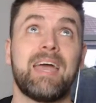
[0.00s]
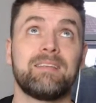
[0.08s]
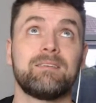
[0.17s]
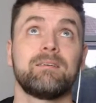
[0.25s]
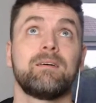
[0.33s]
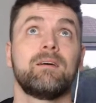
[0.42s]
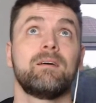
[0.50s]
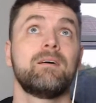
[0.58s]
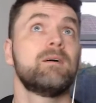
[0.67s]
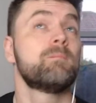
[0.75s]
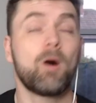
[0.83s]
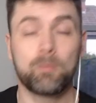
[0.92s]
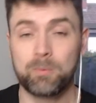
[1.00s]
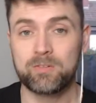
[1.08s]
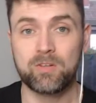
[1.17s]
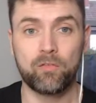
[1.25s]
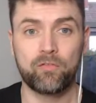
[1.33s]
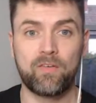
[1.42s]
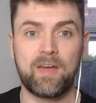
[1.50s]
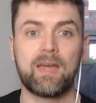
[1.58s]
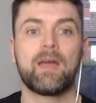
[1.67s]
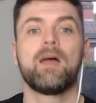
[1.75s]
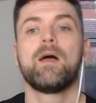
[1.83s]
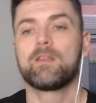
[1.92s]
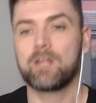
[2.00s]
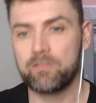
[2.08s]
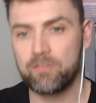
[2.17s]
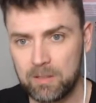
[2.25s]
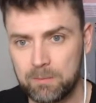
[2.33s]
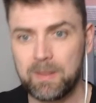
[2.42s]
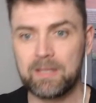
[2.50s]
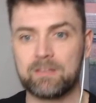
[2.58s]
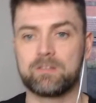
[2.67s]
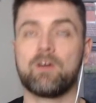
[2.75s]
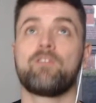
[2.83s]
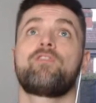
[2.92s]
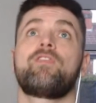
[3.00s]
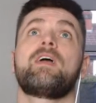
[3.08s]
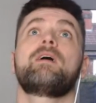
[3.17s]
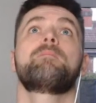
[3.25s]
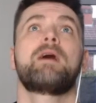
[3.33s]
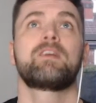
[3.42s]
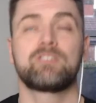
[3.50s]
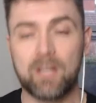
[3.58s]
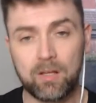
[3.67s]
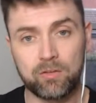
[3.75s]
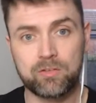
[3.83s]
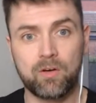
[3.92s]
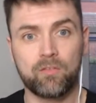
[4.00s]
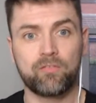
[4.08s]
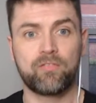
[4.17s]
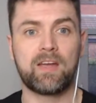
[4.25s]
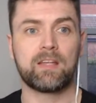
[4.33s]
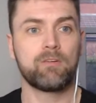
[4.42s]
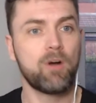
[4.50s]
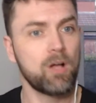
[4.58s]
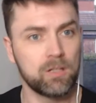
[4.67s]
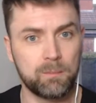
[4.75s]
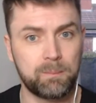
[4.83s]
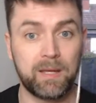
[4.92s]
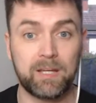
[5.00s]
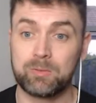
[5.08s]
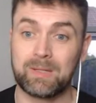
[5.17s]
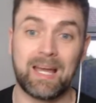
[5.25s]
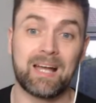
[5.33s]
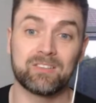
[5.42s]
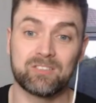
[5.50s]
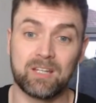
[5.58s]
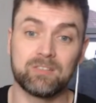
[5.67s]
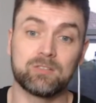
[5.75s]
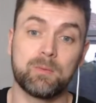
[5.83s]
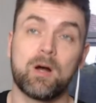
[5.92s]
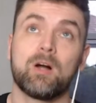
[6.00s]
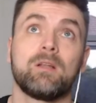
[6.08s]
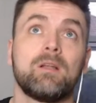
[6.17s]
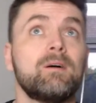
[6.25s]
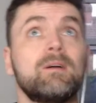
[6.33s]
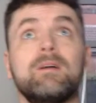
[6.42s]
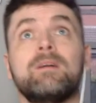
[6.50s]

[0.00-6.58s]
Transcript: Dead. Pogba's not fit. Donny van de Beek's not fit. Martial's not fit. They're all on the pitch. We can't change them all.